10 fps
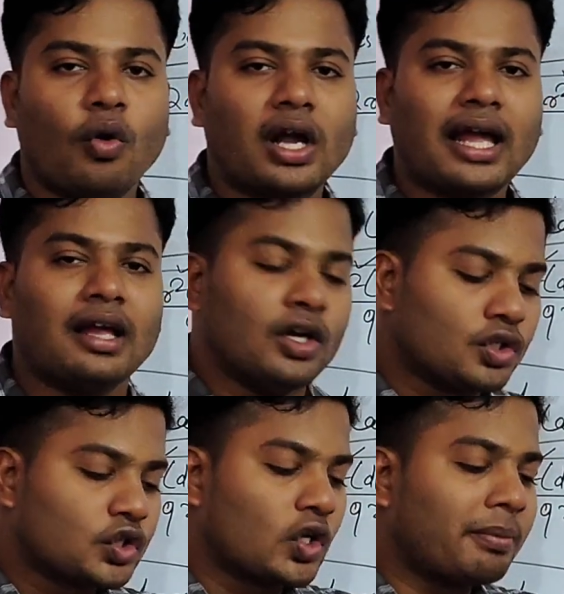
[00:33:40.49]
Okay,
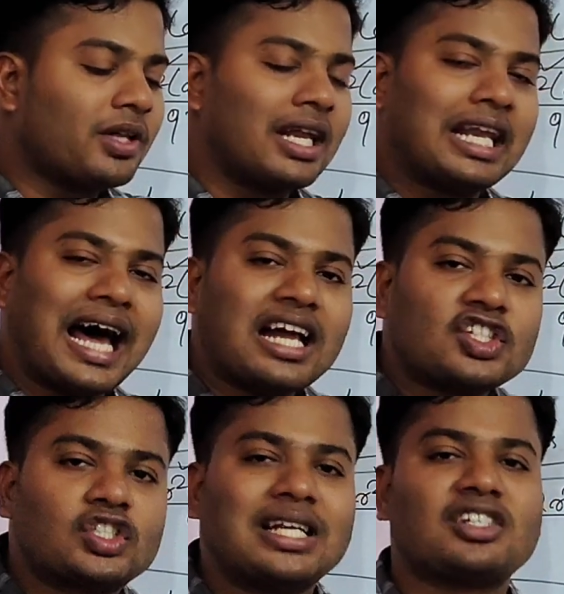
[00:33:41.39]
so if the
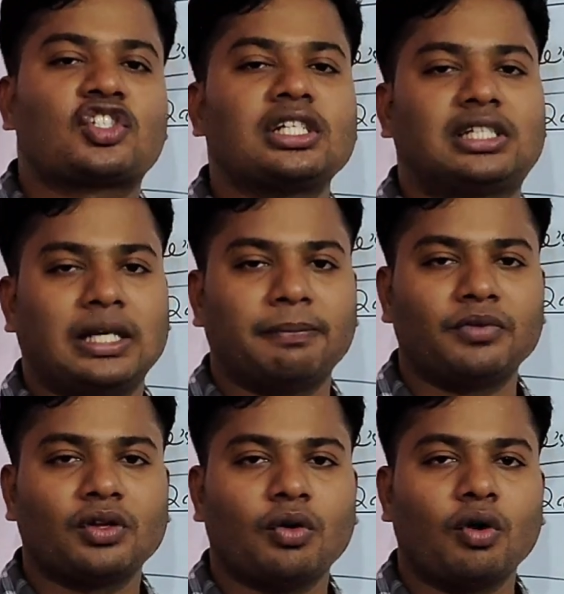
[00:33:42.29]
large density,
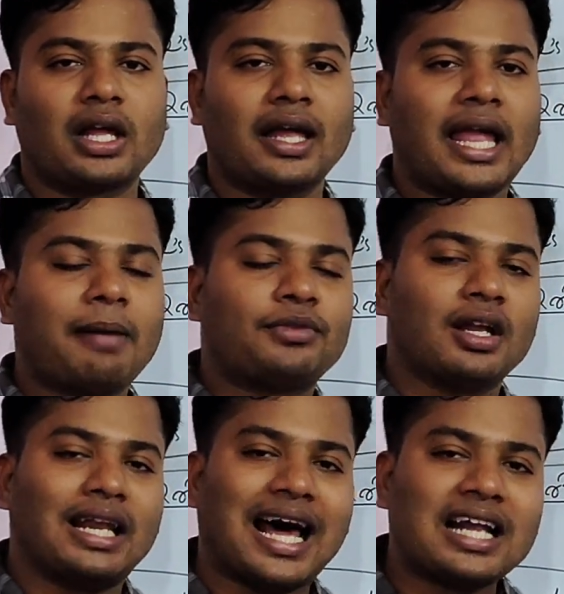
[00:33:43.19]
okay, if
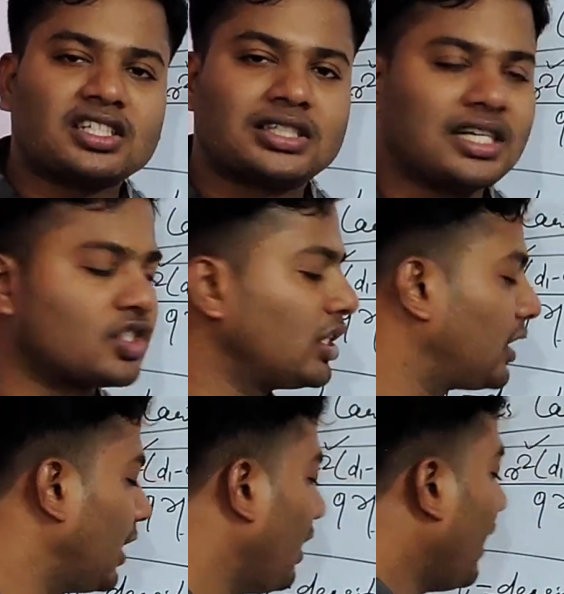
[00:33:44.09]
the large
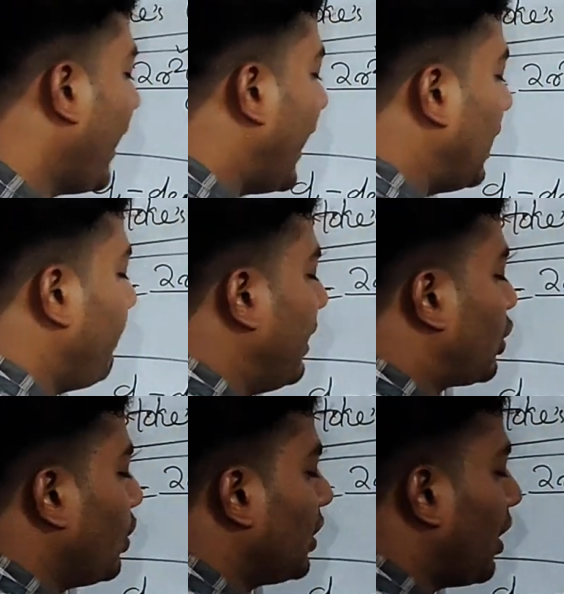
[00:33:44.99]
density in
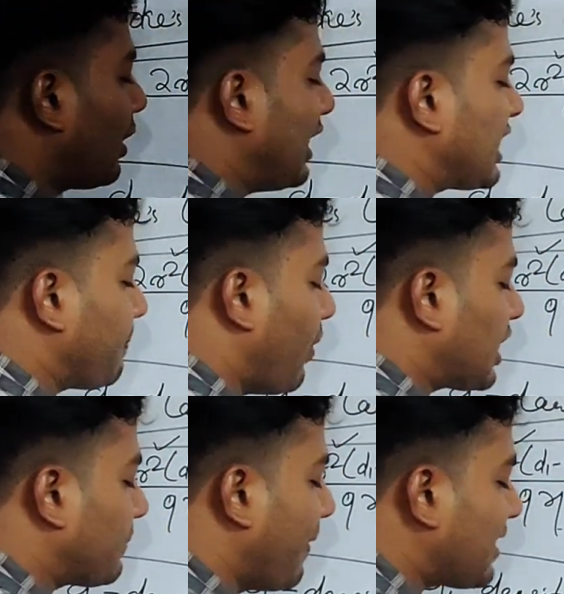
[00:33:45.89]
between the
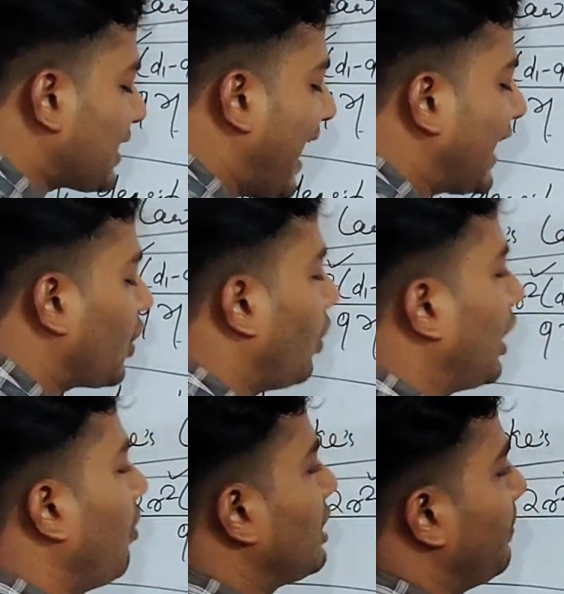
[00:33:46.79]
dispersed phase and
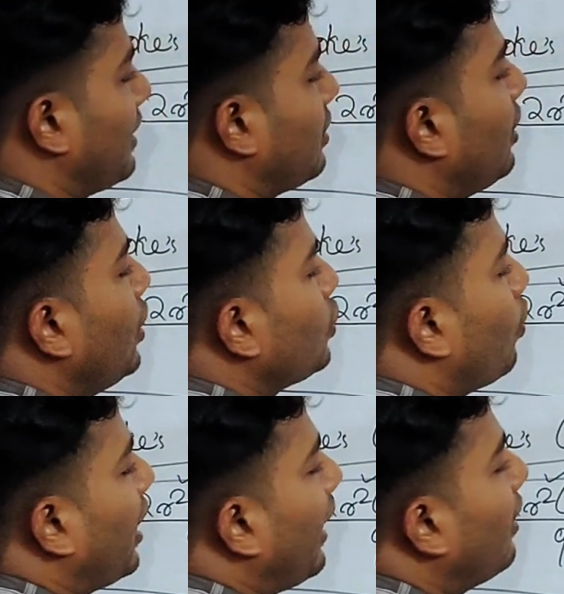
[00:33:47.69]
continuous phase,
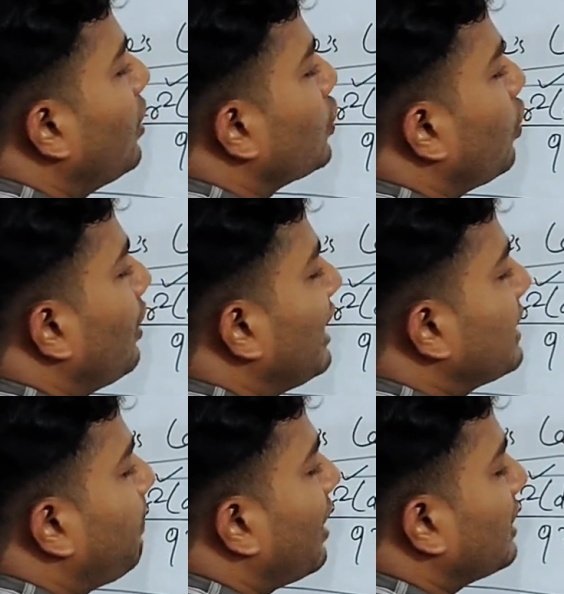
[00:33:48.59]
okay, so
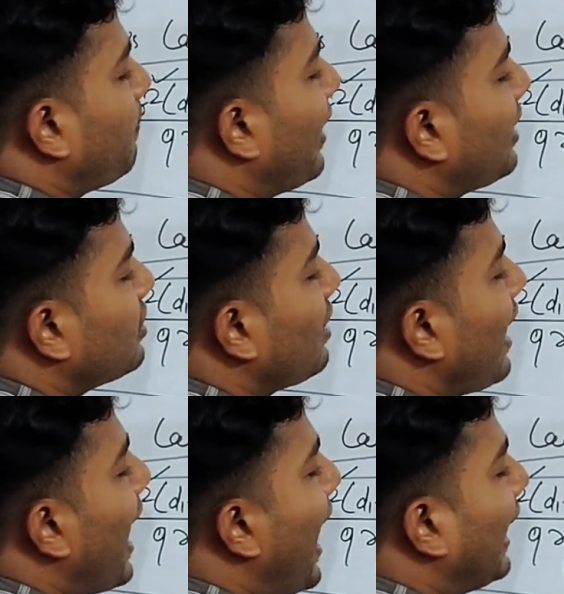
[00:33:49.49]
dispersed phase
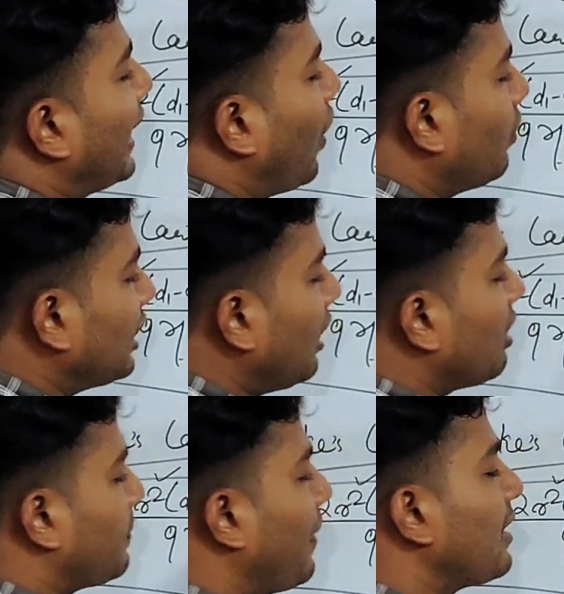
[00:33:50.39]
and
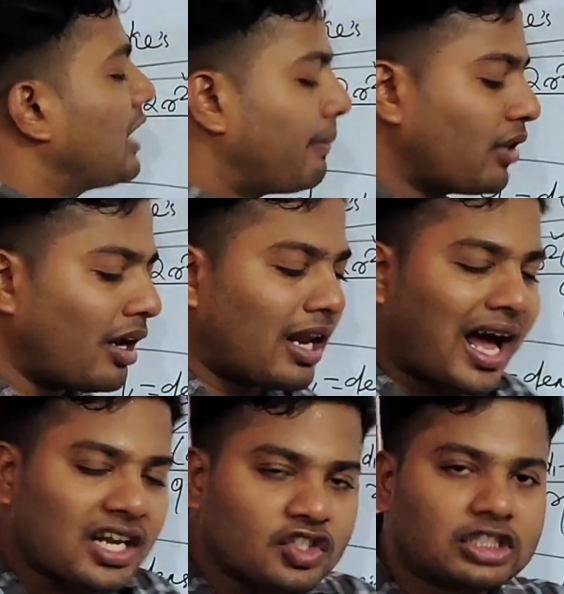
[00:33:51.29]
continuous phase, if the
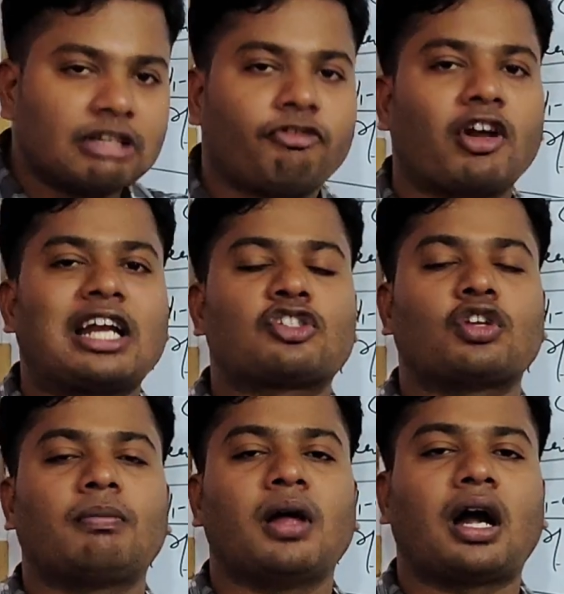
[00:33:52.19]
large
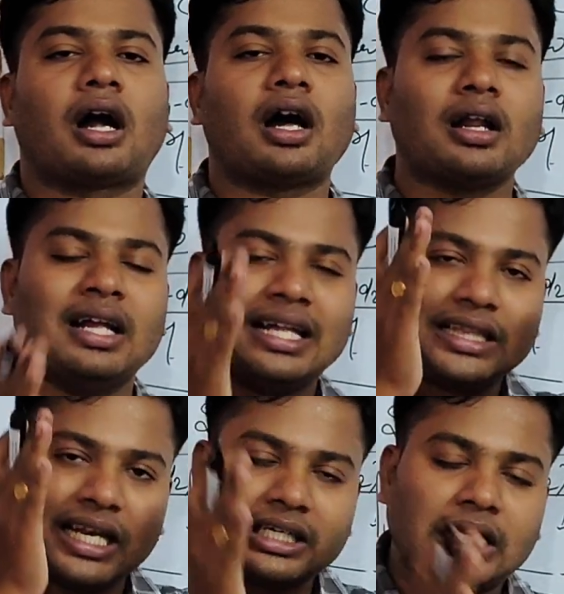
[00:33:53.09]
difference will be occur,
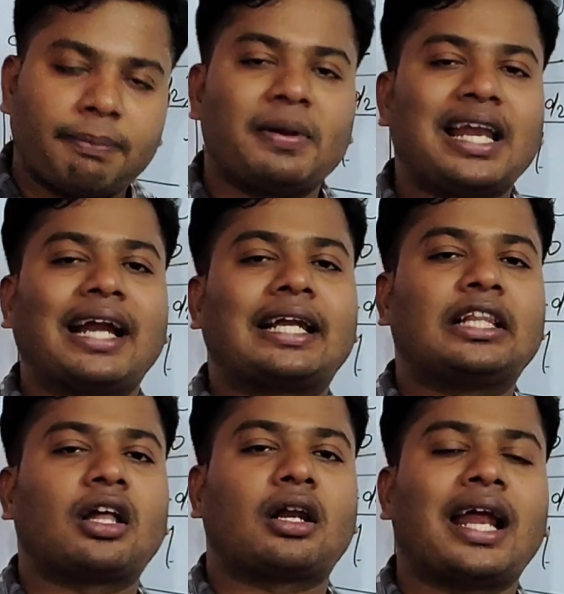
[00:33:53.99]
then
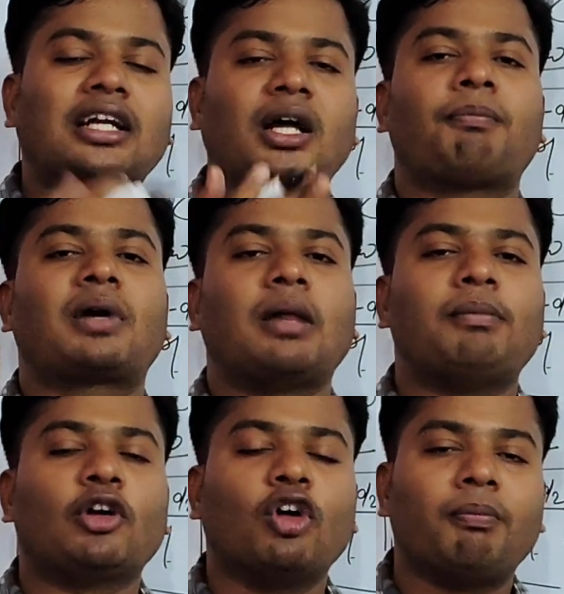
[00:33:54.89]
definitely the rate of
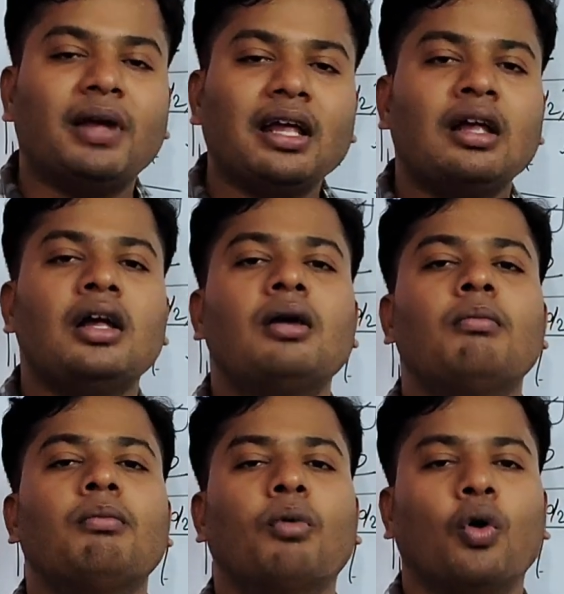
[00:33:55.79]
creaming will be
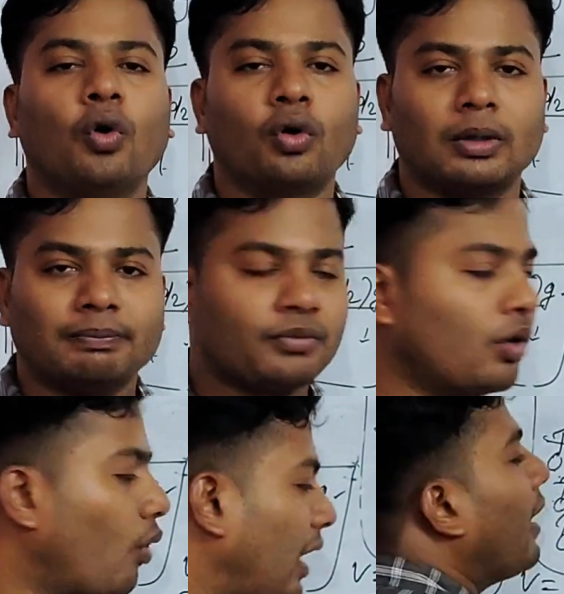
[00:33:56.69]
more.
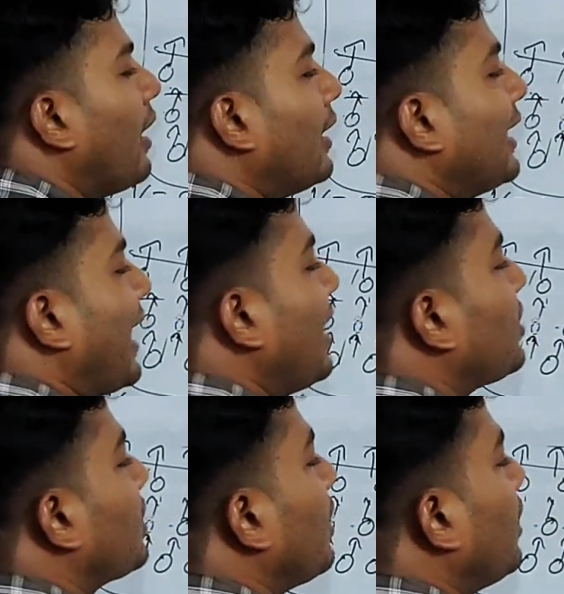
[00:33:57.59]
Okay, there
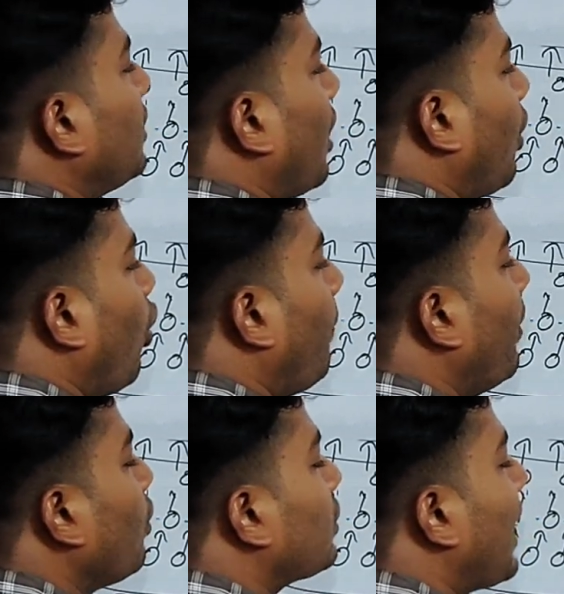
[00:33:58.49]
is the
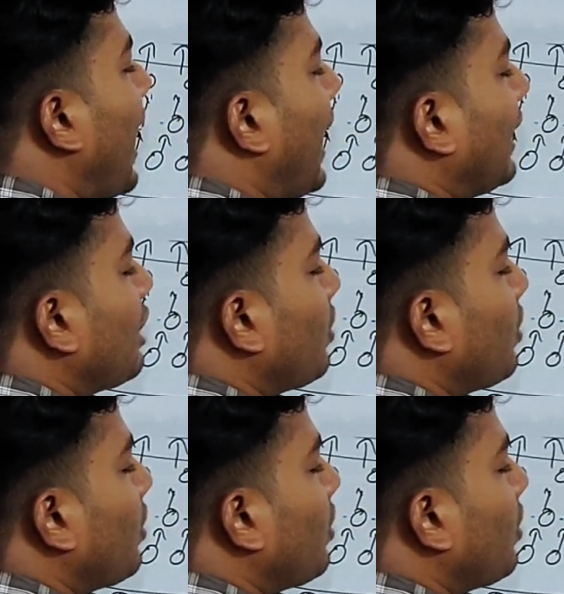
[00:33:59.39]
globules and